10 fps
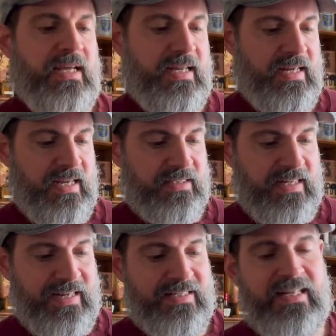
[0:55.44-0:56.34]
It is
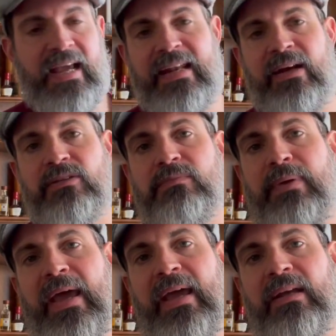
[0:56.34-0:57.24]
a 10 ounce
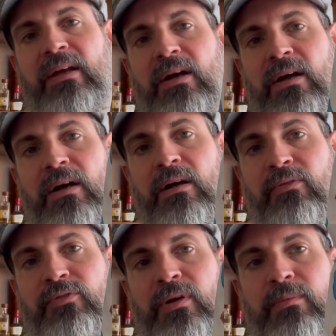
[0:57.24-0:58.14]
bag
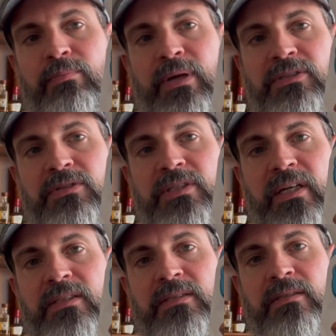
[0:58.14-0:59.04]
of pretzel
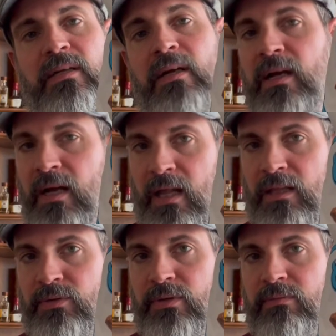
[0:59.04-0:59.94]
sticks,
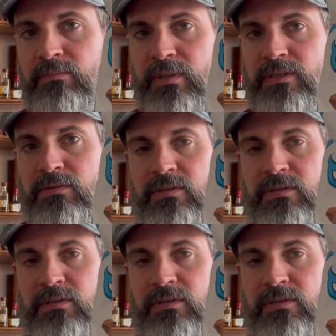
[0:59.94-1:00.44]
hollowed pretzel